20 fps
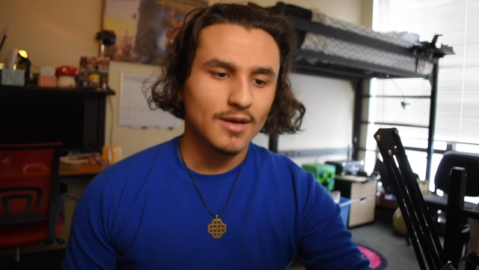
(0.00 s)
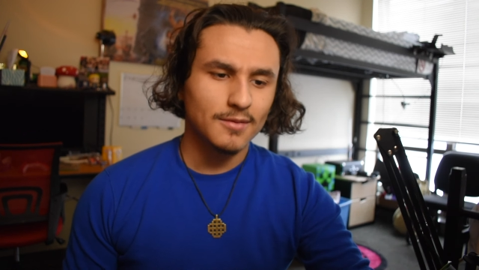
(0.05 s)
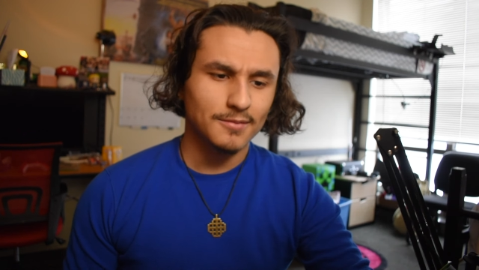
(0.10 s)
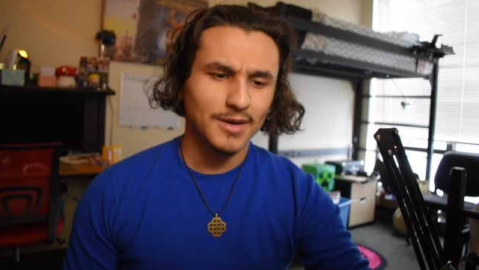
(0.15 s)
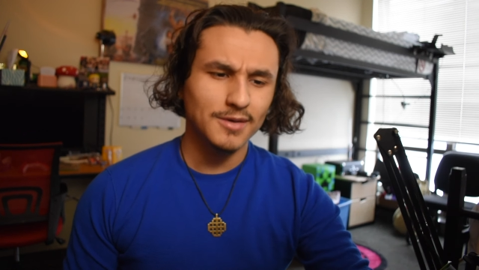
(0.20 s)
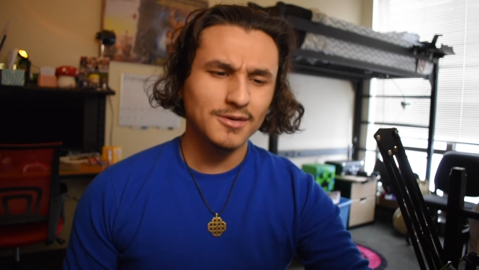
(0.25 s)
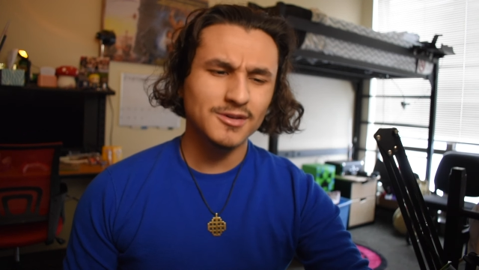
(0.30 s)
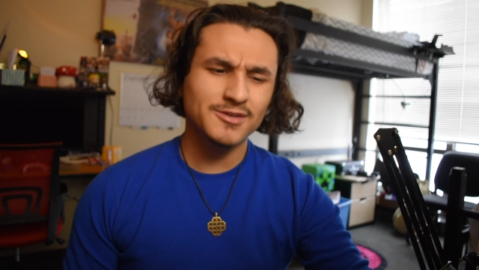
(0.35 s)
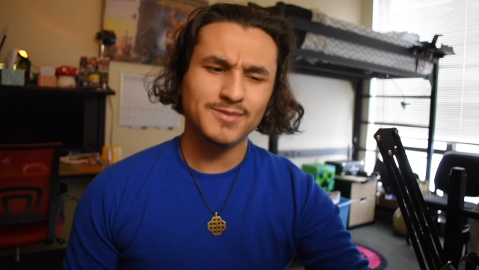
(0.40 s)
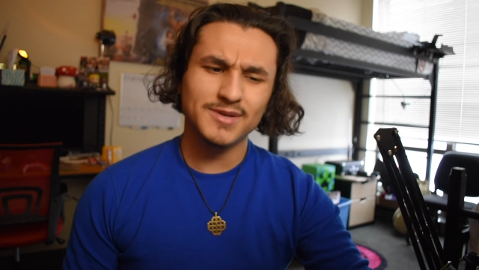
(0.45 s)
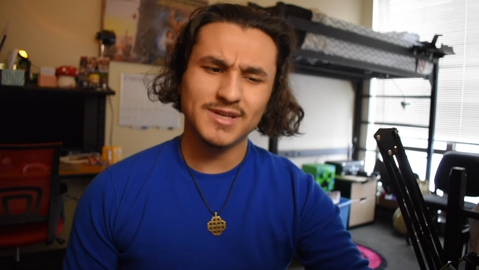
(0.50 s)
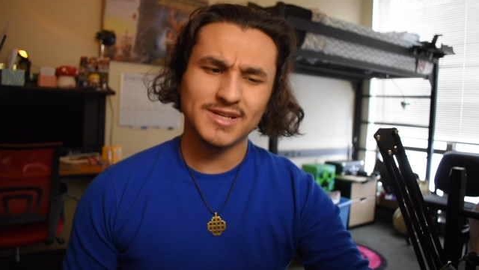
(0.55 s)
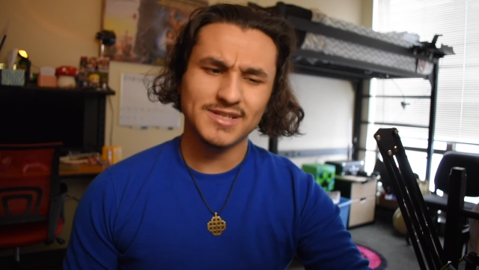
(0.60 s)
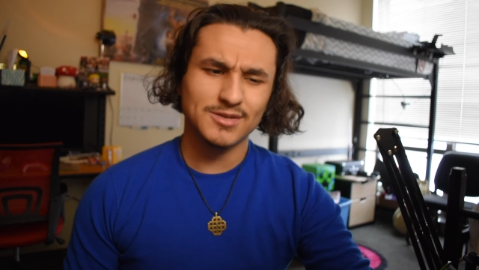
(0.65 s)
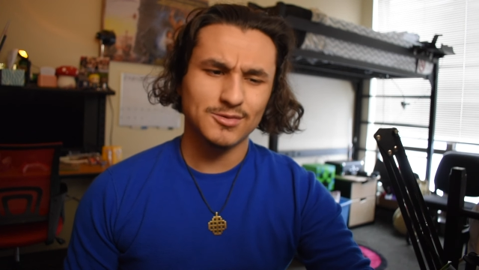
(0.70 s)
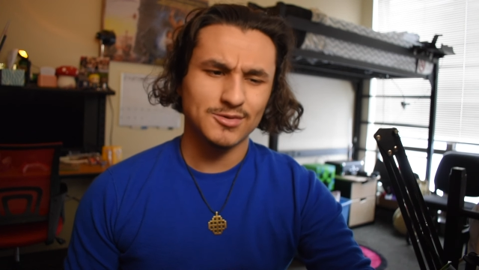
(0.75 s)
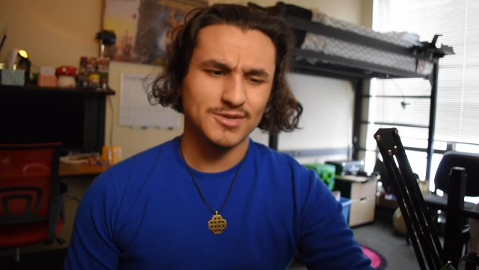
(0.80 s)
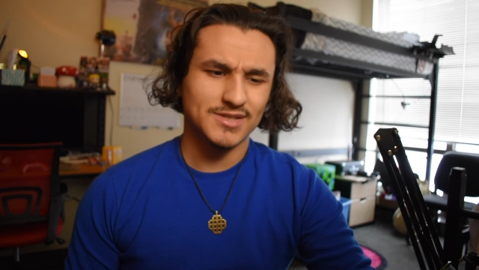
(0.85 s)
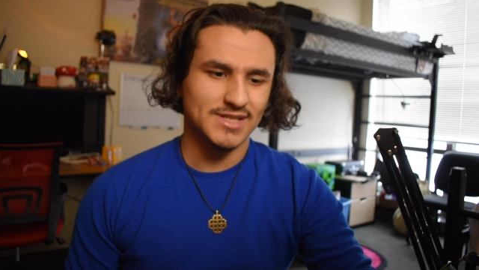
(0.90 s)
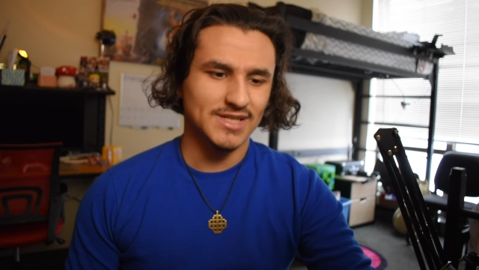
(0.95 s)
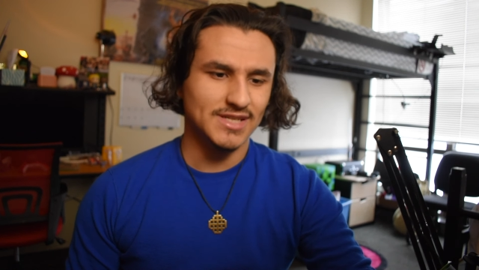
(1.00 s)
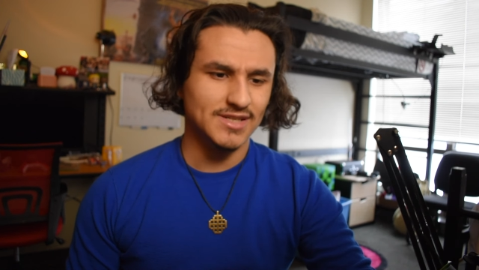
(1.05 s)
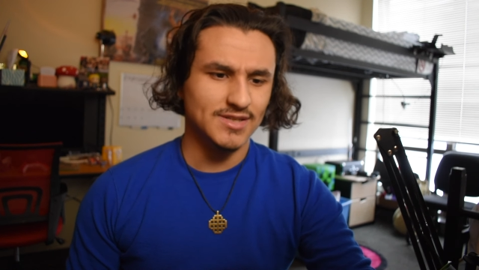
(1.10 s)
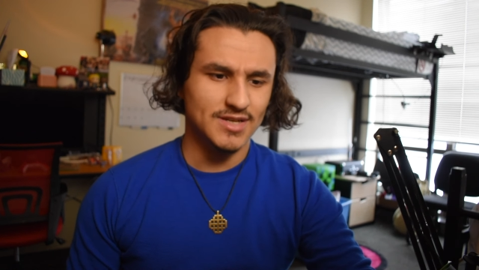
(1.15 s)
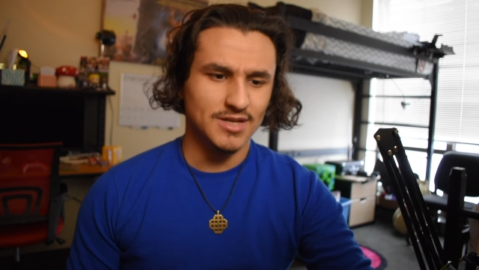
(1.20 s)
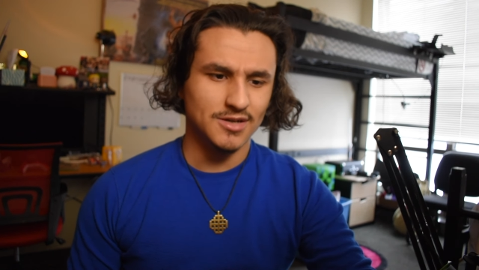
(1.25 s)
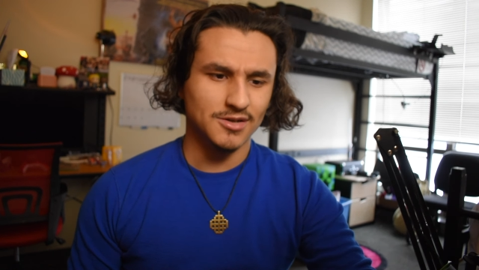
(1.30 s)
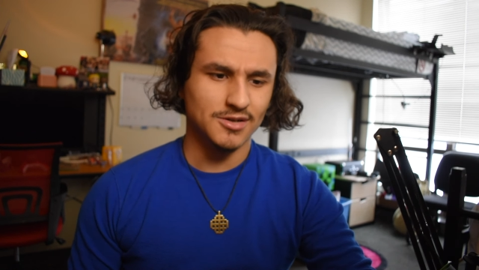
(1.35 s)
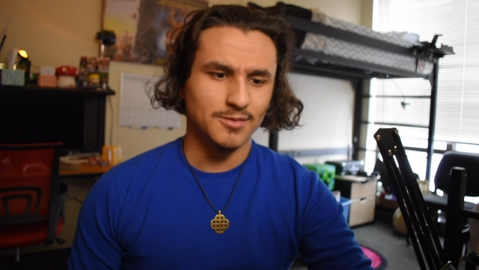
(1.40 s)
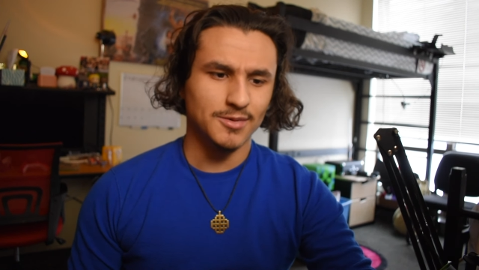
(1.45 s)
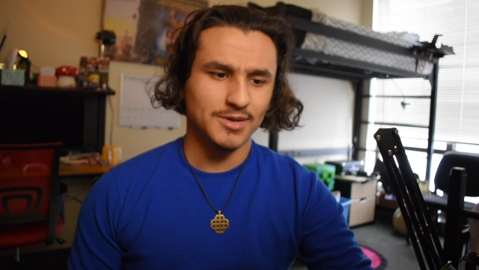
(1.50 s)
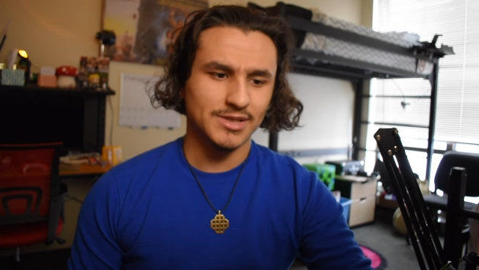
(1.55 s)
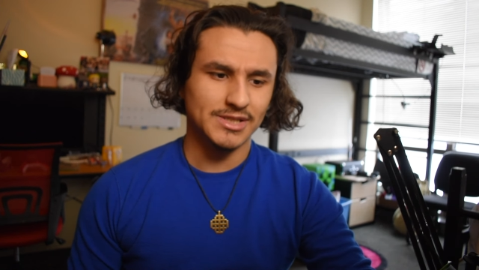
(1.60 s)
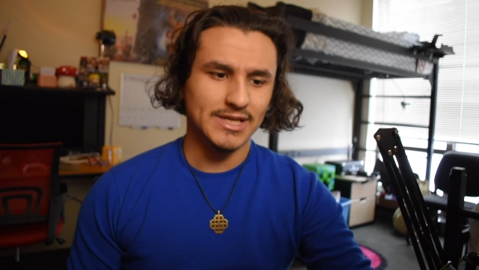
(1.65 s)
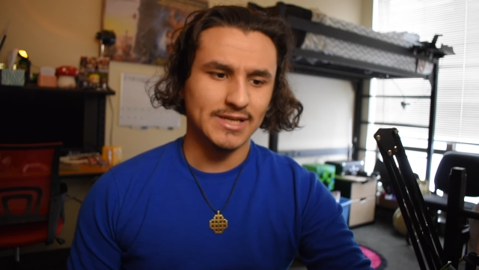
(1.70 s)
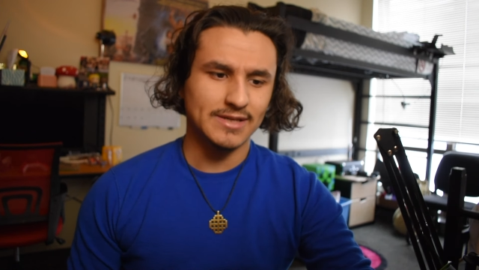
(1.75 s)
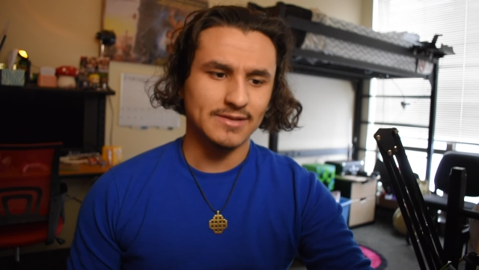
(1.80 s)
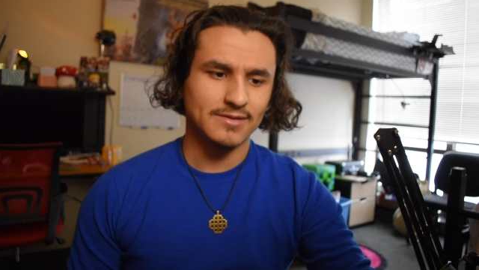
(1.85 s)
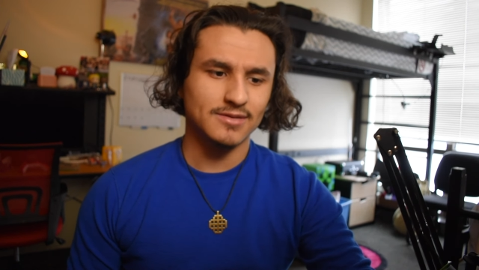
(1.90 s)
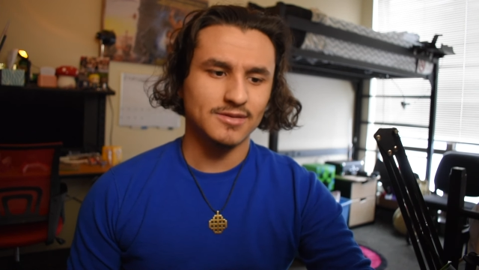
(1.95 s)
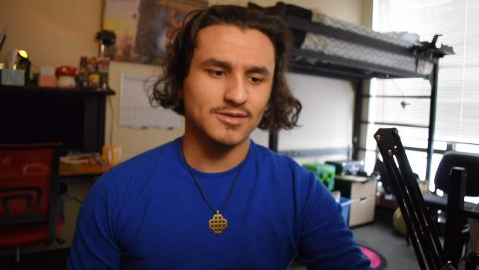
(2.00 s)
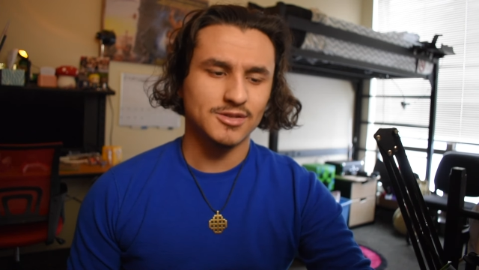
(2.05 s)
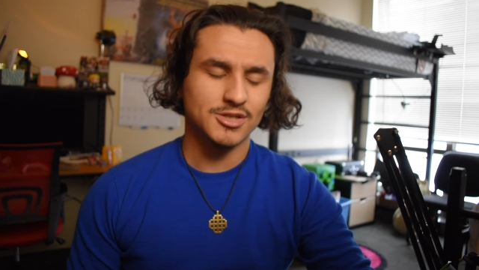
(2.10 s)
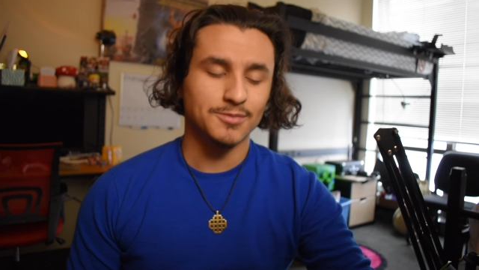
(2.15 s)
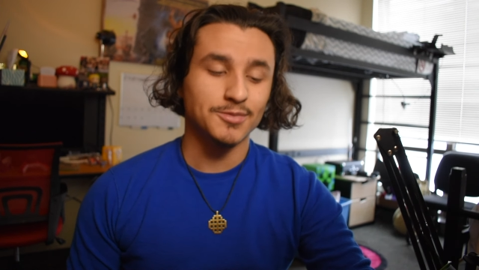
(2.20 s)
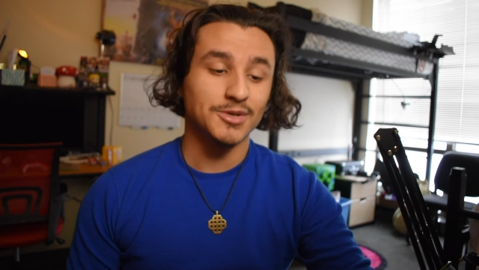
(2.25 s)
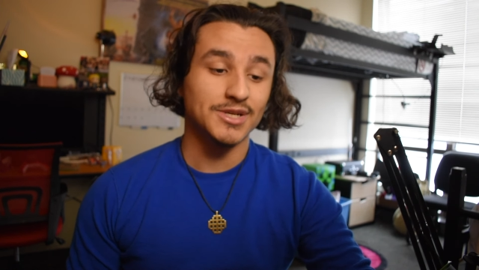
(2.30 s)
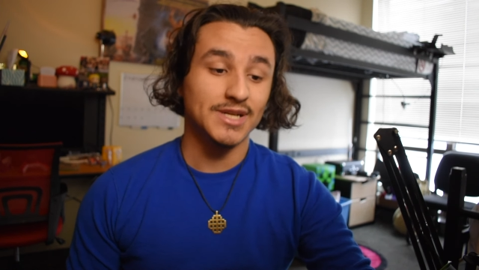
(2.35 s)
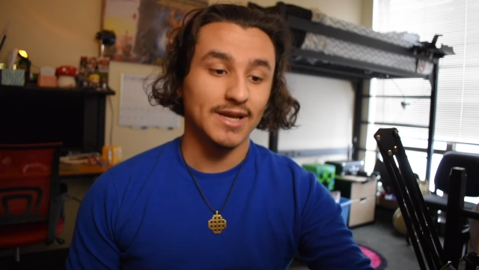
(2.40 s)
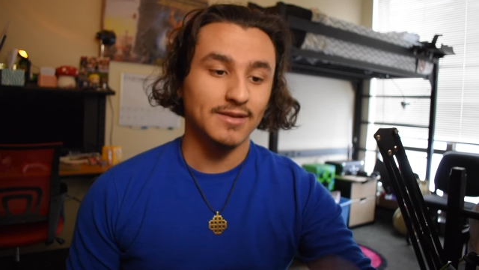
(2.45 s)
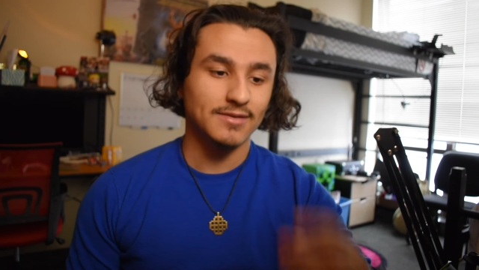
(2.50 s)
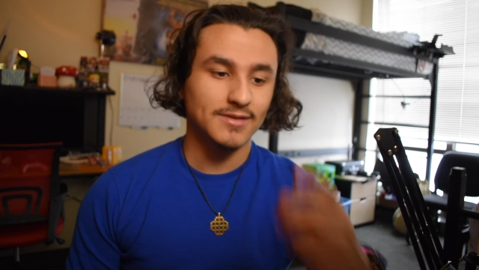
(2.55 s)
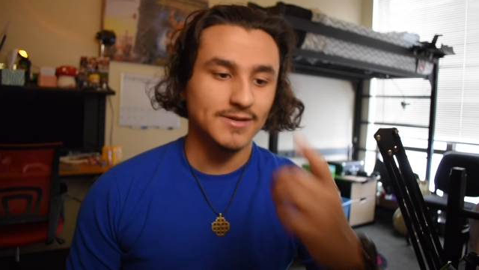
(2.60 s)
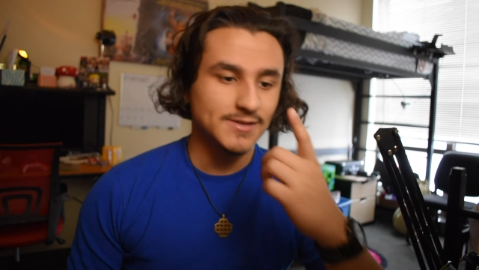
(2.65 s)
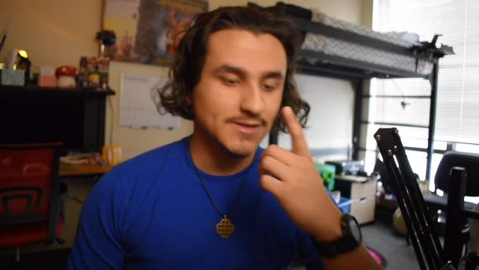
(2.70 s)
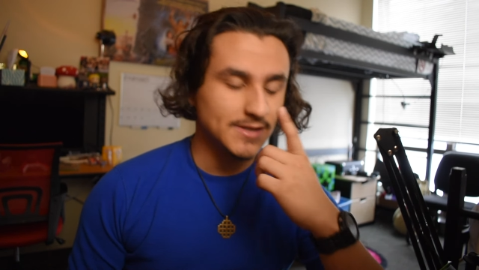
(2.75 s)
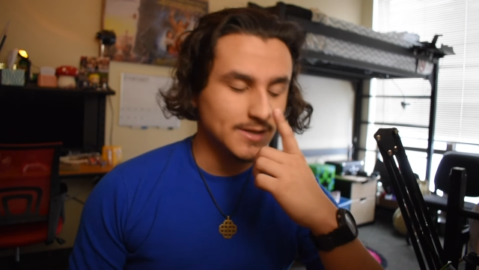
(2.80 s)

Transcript: I guess because it was an easy year to predict to predict this